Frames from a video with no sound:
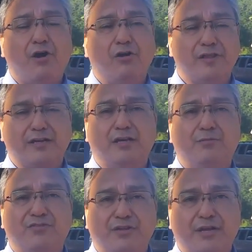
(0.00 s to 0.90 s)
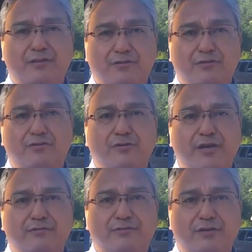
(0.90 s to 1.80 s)
All of that comes together to
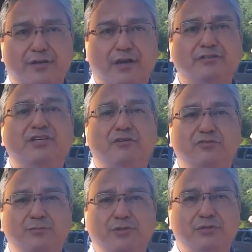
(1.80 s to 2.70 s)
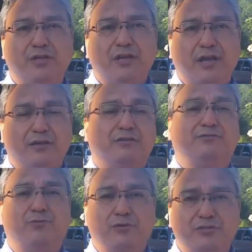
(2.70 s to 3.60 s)
create a very uncomfortable and
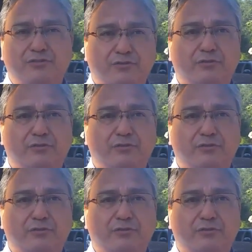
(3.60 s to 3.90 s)
unfortunate